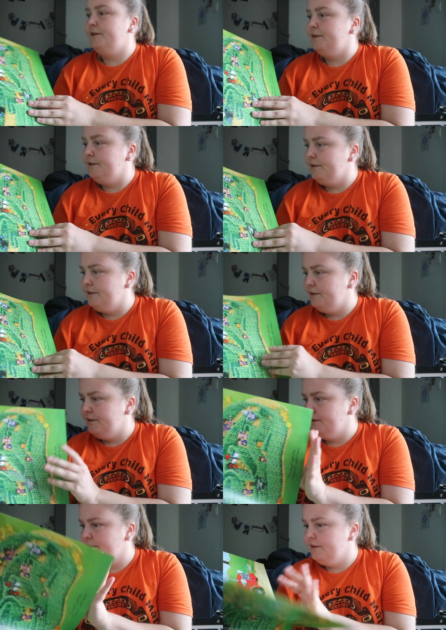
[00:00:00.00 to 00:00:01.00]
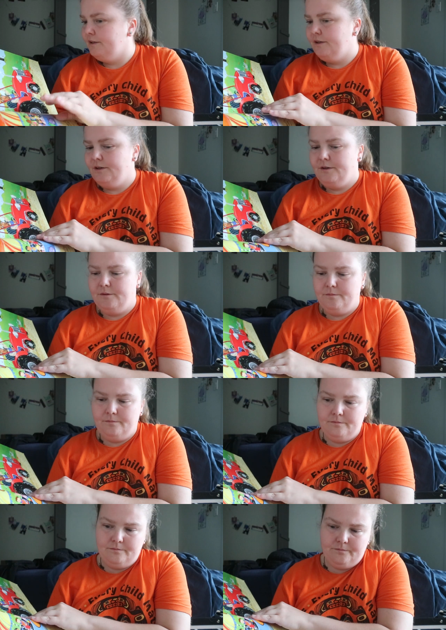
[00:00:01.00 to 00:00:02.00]

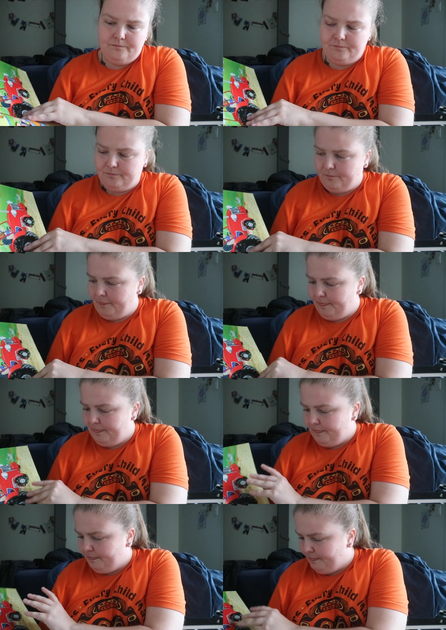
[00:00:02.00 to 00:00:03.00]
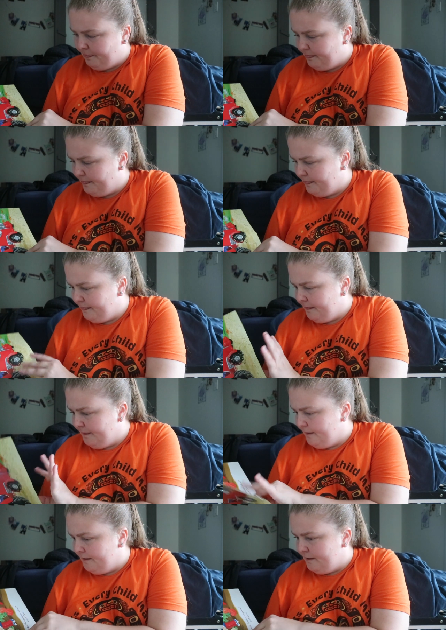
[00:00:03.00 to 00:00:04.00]

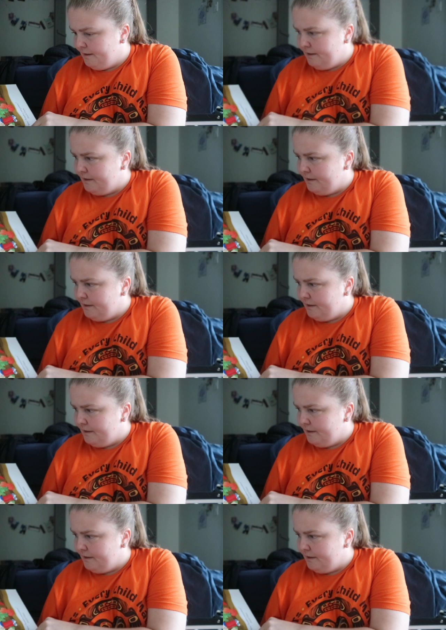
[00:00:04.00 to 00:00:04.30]
No one is speaking in this clip.